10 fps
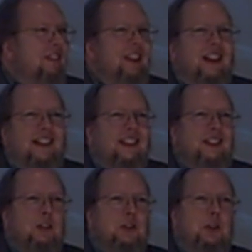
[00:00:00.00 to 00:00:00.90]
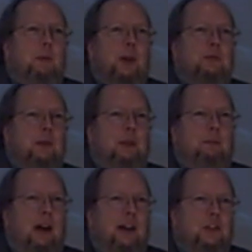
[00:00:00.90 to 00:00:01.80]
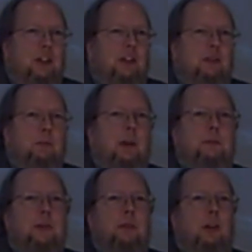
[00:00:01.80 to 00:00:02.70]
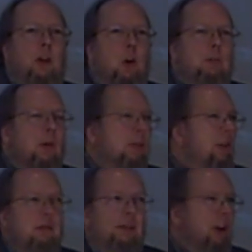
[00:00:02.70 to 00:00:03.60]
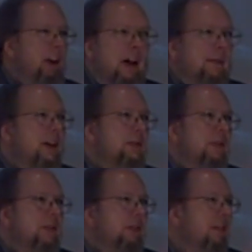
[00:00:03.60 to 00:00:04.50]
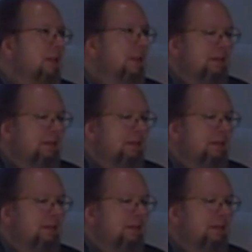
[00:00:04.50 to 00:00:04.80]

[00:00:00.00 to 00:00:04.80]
I mean, like, you know, so you put up something positive, you put up something global, no comments whatsoever.